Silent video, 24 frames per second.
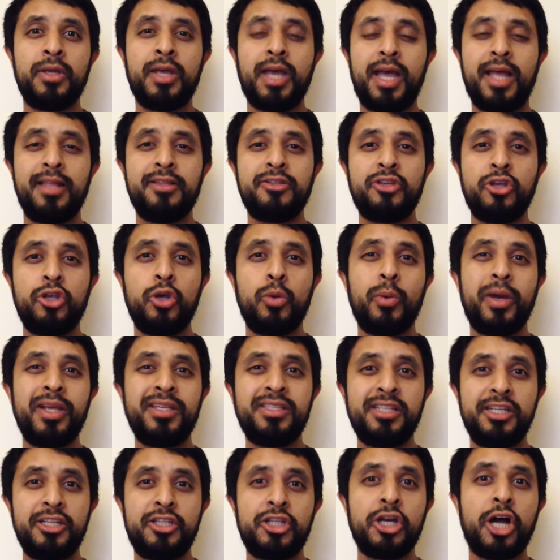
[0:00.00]
And so you're
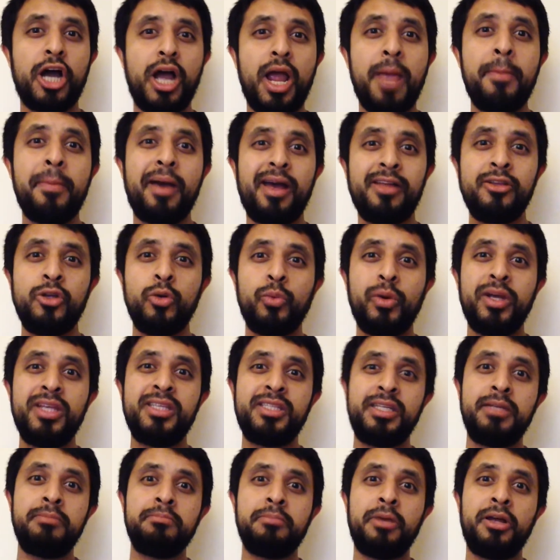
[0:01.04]
wasting time and you're
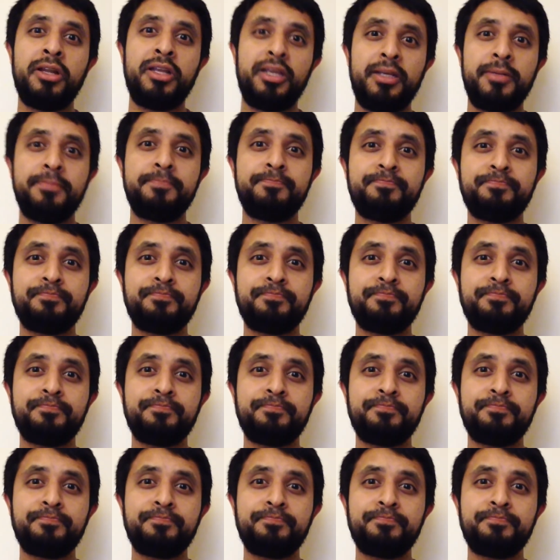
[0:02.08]
wasting money.